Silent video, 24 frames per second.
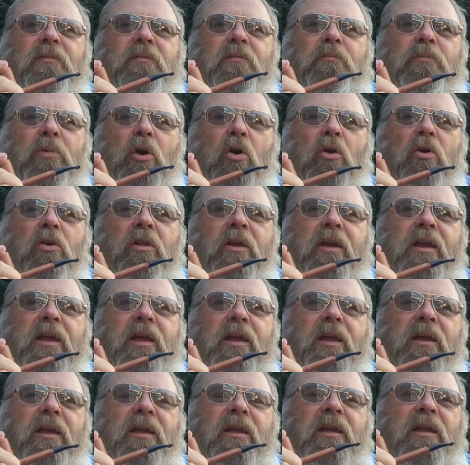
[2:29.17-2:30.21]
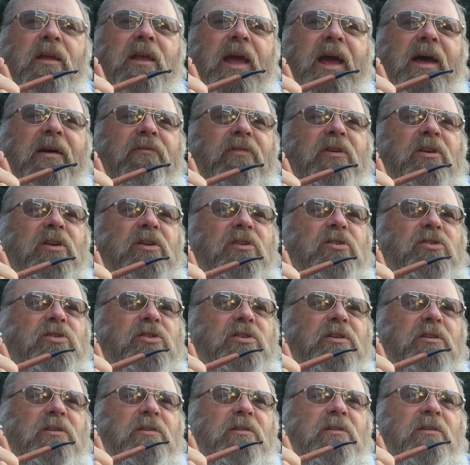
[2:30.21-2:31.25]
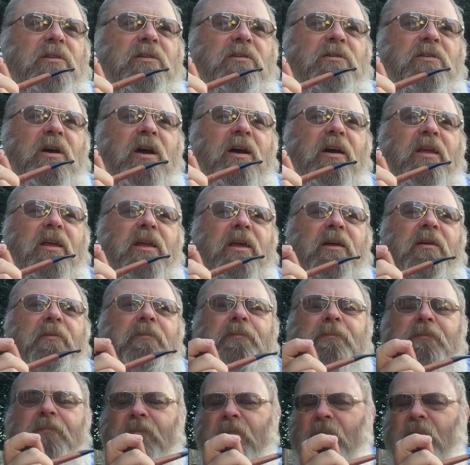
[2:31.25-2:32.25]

Burley, Cavendish, and Latakia.